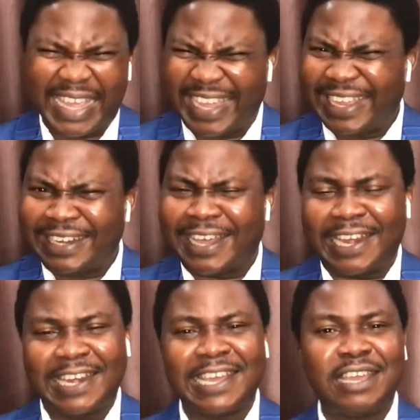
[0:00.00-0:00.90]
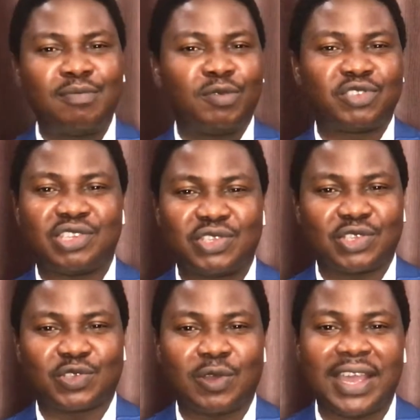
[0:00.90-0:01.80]
In the name of
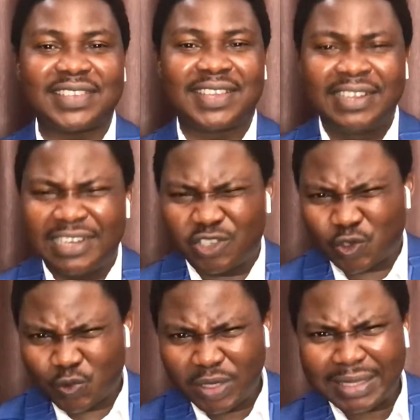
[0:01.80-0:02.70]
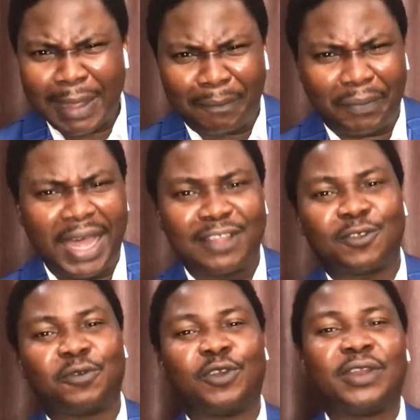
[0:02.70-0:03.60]
Jesus Christ, the sweeter part
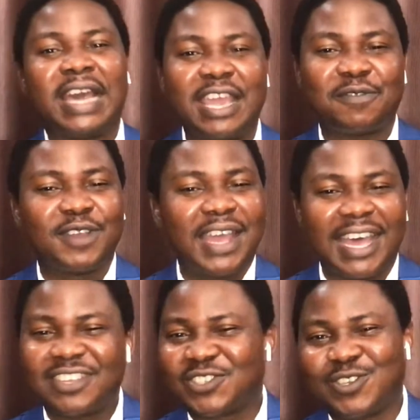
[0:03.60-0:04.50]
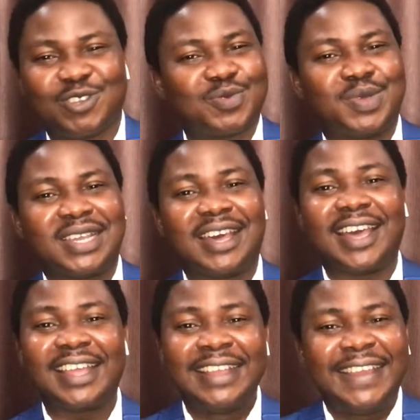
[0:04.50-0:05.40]
of your life has just
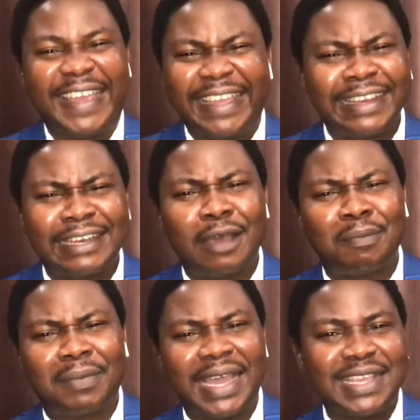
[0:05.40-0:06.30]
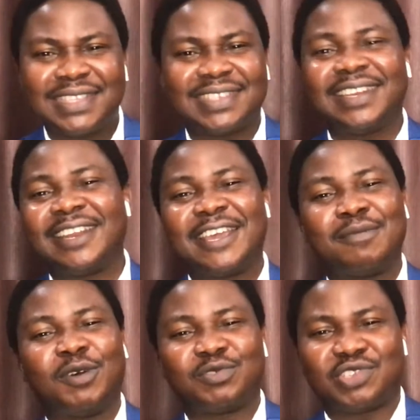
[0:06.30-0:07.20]
begun. In the mighty
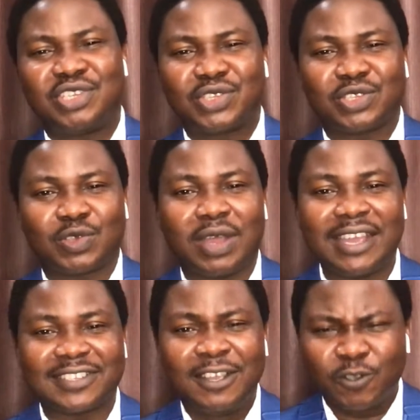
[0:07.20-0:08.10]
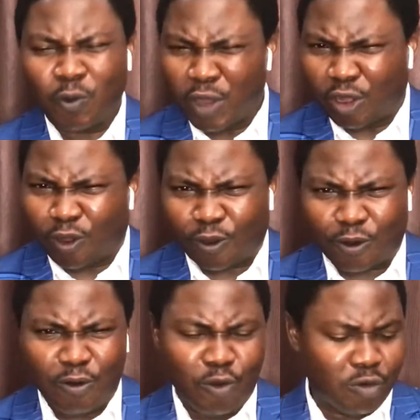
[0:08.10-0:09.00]
name of Jesus Christ. So we
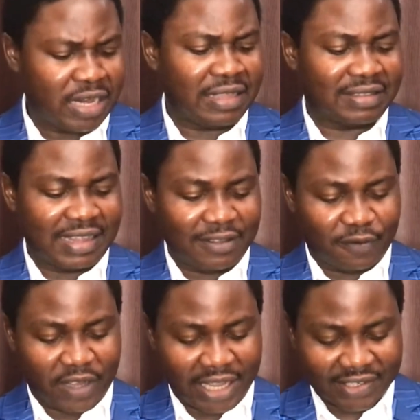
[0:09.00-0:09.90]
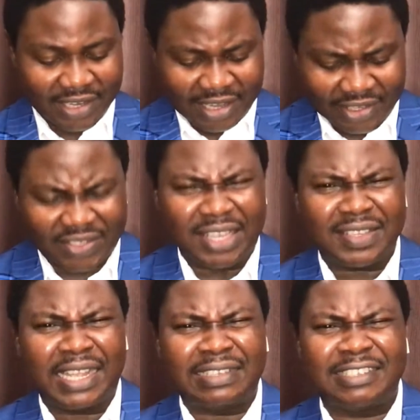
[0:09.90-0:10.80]
conclude with the 10th verse. It
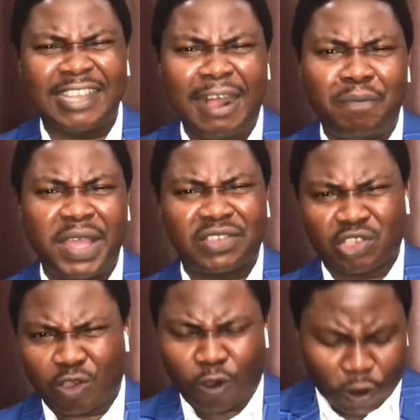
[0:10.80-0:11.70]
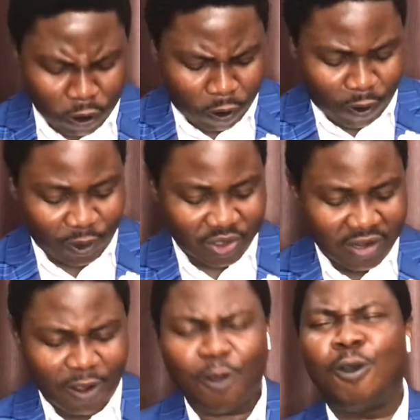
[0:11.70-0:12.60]
says, and Jabez called
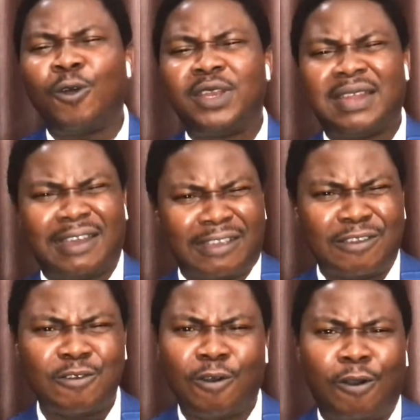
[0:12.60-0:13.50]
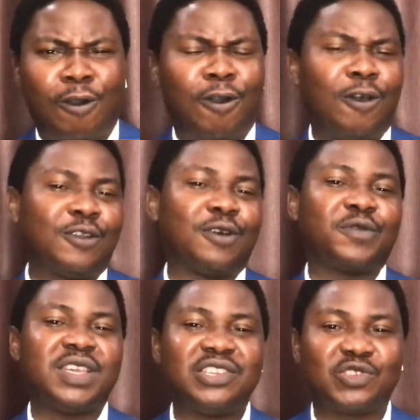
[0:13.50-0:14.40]
on the God of
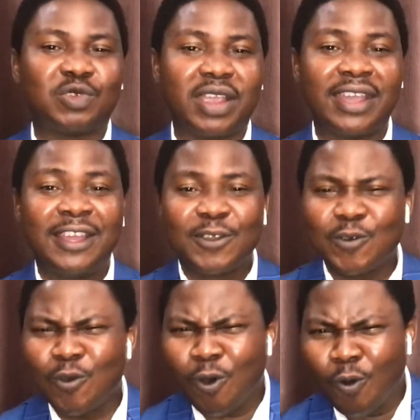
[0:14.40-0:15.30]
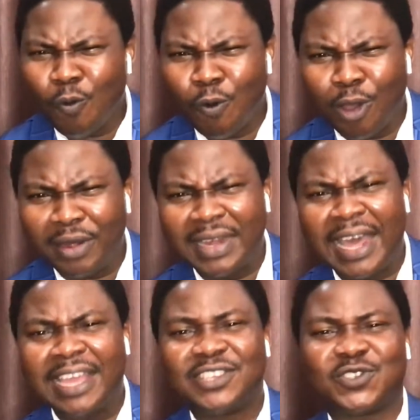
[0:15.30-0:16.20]
Israel. No
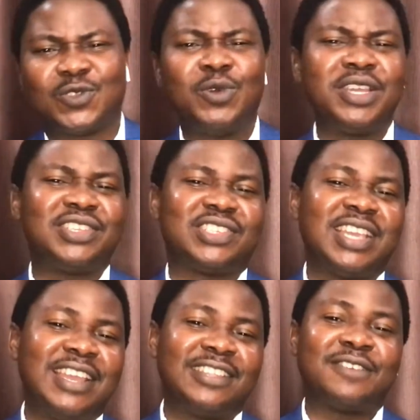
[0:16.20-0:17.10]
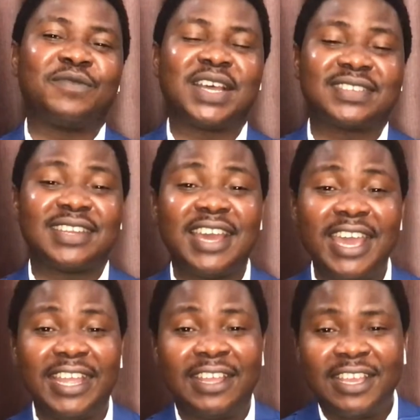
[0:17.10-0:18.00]
wonder his story changed in verse
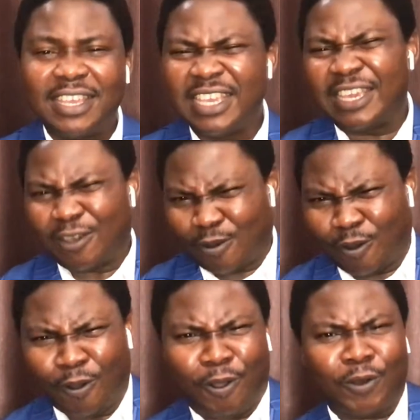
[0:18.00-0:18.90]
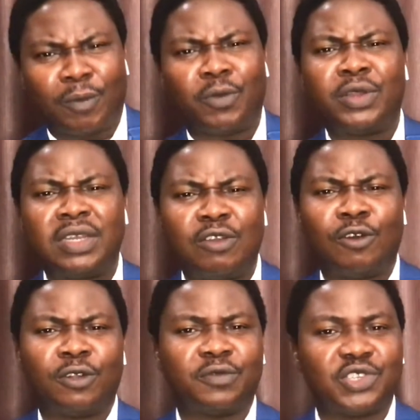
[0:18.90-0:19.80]
9. He called upon the
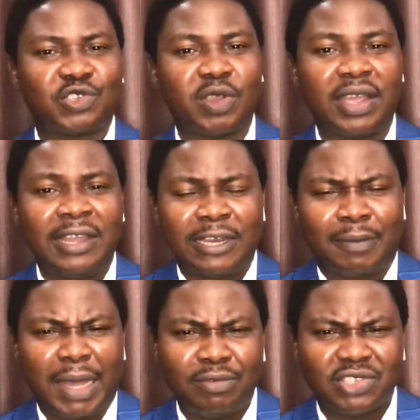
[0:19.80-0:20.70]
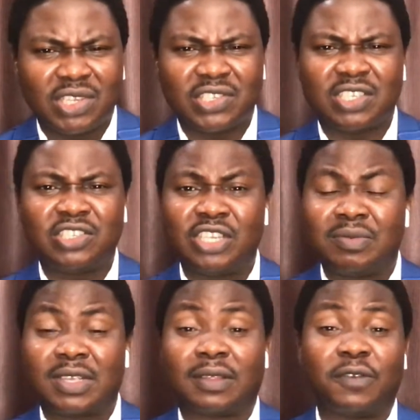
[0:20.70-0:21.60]
God of Israel. The Bible says in
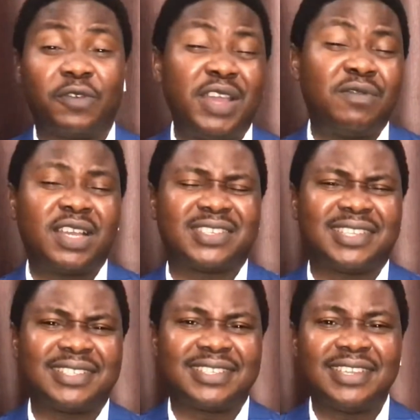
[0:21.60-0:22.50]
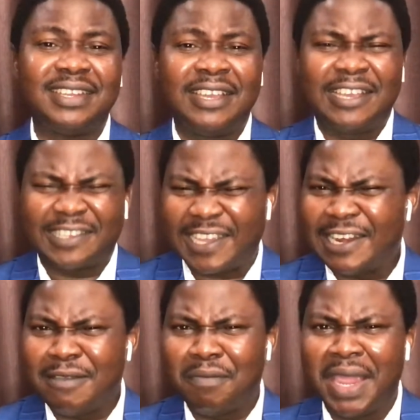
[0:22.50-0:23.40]
James chapter 5 verse 13, is
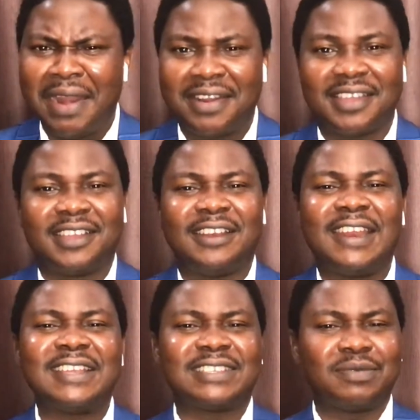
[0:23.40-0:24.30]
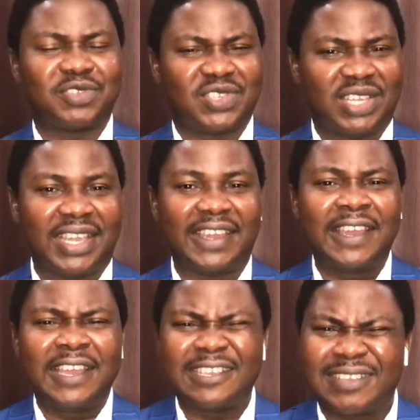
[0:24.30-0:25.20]
any merry, let him sing.
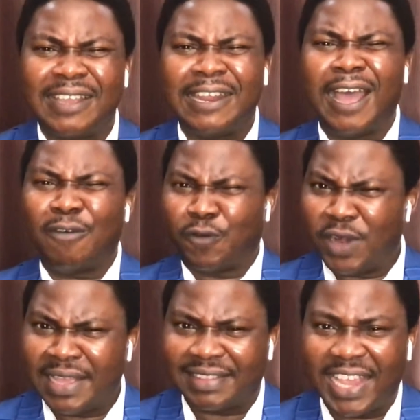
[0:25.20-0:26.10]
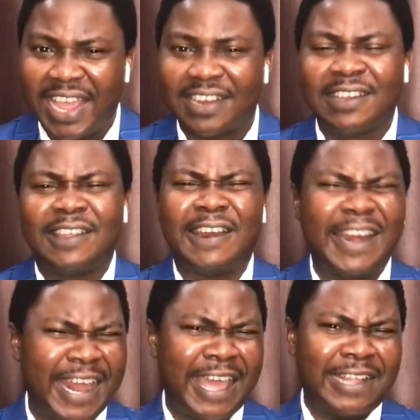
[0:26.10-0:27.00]
Is any afflicted,
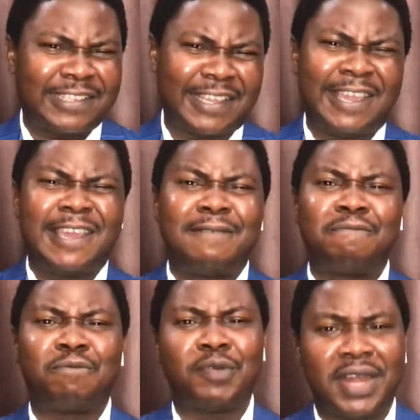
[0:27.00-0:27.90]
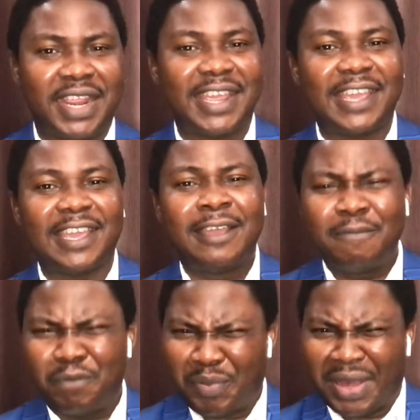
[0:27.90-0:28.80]
let him pray.
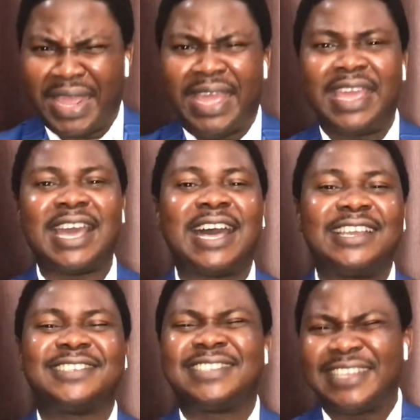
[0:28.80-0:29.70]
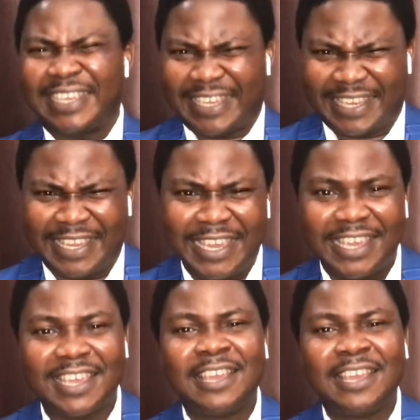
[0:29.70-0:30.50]
Prayer is the key